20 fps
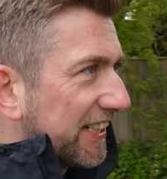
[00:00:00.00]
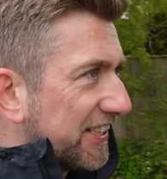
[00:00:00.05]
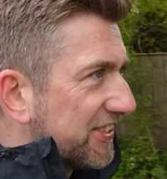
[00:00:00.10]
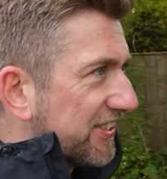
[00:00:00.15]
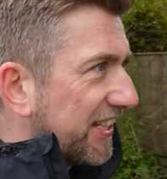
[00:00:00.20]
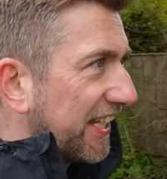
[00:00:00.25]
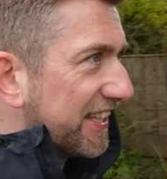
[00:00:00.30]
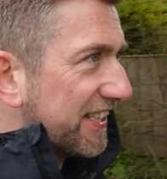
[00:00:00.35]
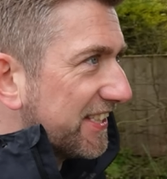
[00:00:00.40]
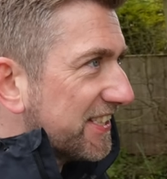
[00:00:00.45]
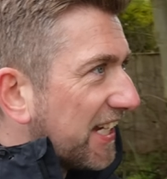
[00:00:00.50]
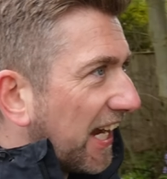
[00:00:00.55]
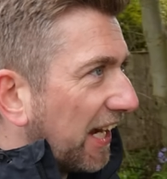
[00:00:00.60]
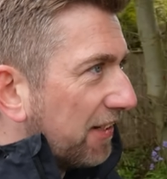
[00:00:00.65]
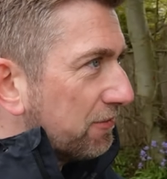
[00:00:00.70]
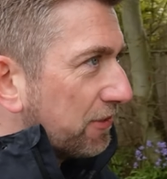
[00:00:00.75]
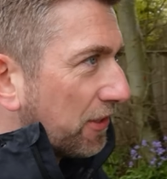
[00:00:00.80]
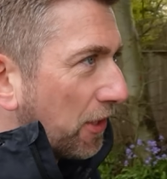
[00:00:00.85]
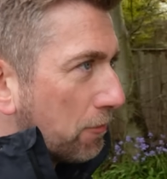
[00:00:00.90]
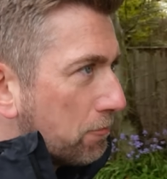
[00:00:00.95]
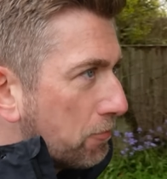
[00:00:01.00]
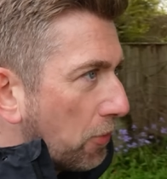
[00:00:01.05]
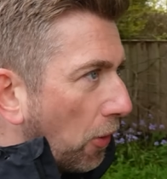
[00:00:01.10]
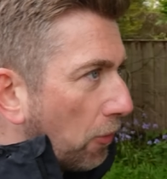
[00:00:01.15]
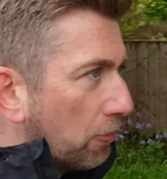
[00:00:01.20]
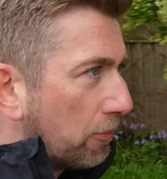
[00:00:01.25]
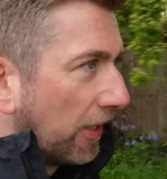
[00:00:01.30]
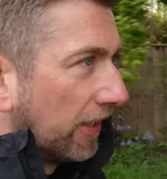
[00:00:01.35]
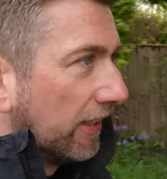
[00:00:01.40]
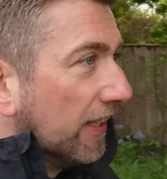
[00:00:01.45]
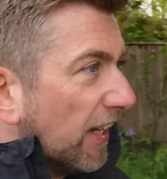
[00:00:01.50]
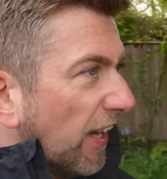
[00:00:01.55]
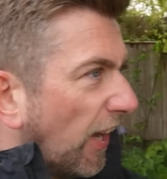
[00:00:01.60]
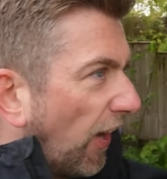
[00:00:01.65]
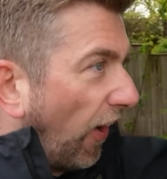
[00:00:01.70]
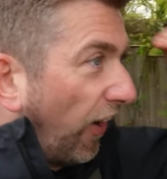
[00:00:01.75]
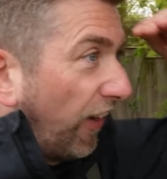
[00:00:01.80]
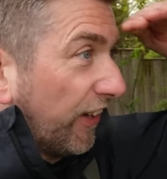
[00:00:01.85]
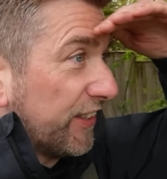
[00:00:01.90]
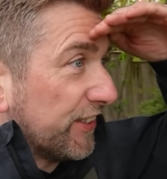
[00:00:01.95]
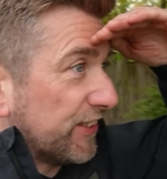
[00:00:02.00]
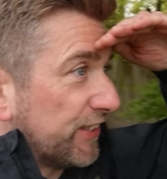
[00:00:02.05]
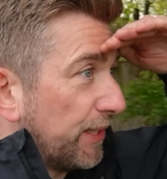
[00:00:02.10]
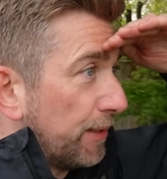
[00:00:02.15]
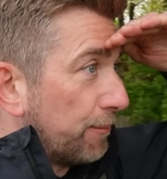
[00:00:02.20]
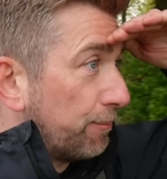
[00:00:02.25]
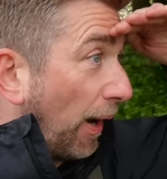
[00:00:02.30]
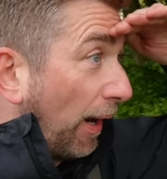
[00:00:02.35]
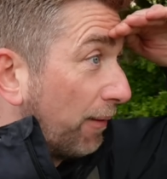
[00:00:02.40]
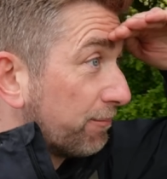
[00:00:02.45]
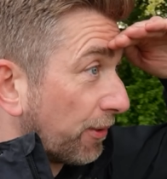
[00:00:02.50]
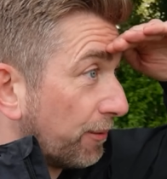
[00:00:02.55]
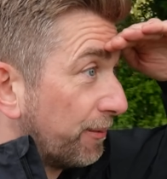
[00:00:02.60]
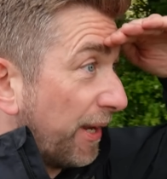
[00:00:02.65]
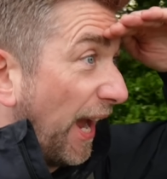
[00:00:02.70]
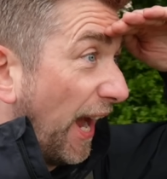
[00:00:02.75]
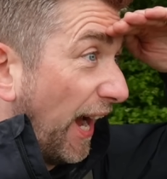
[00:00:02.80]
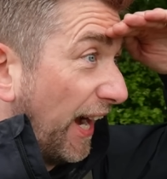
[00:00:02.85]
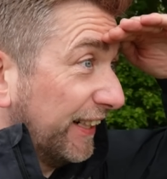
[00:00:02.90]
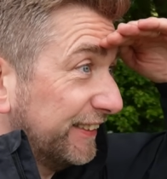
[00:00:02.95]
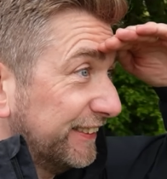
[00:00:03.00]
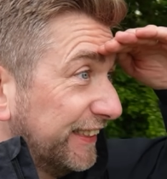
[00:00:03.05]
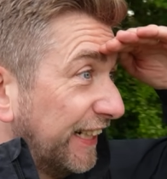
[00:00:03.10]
can see the sign for the pub. Oh, I can see the pub from here.